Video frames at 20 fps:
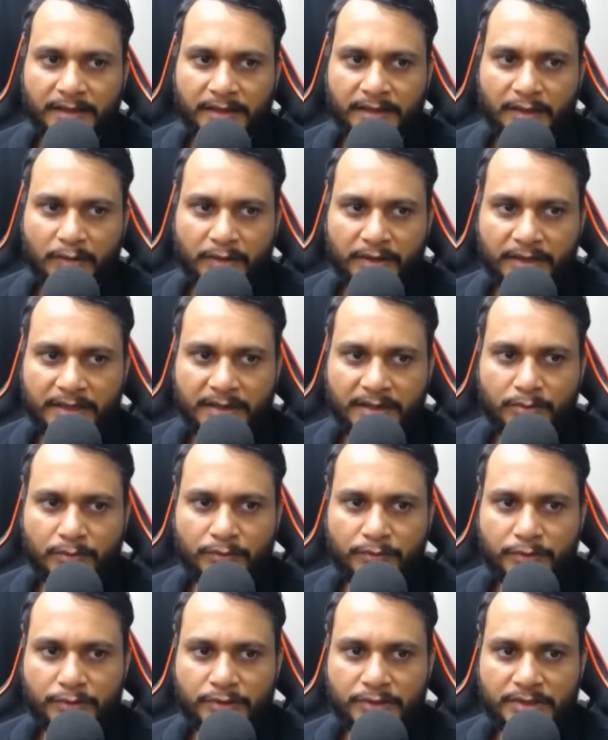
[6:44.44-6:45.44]
Now again
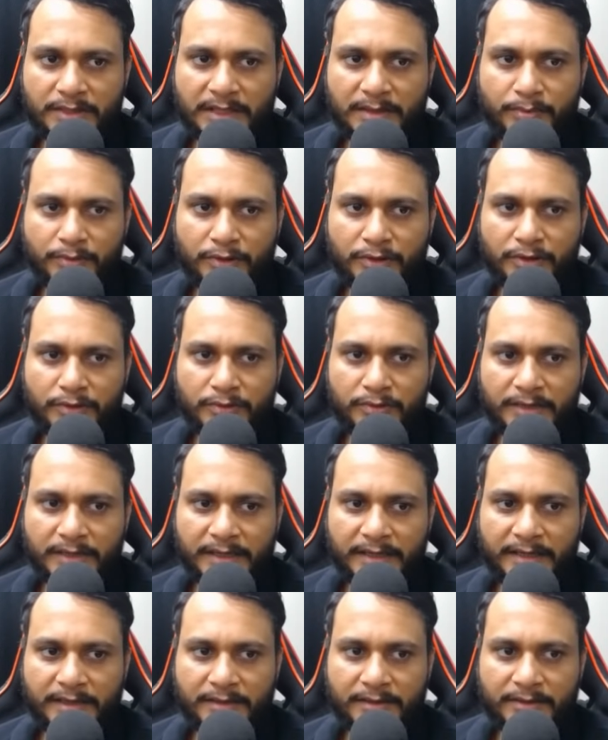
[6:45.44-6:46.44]
move your start point to the
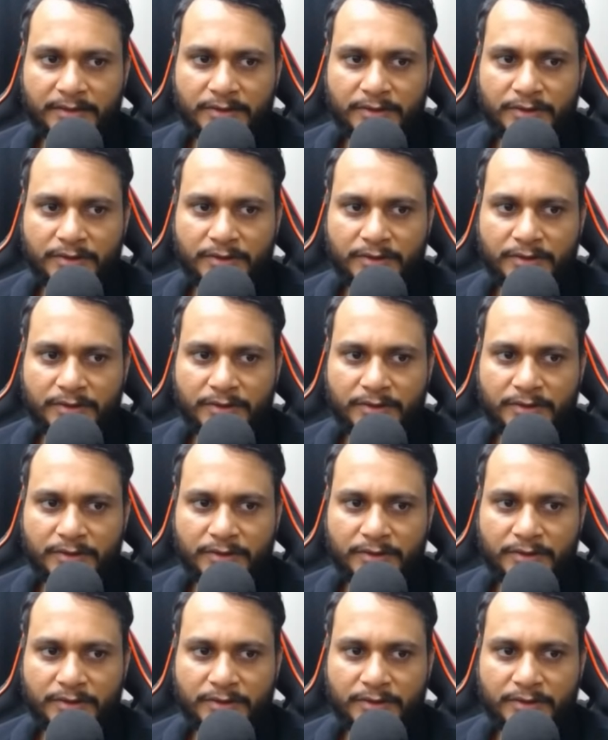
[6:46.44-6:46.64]
right.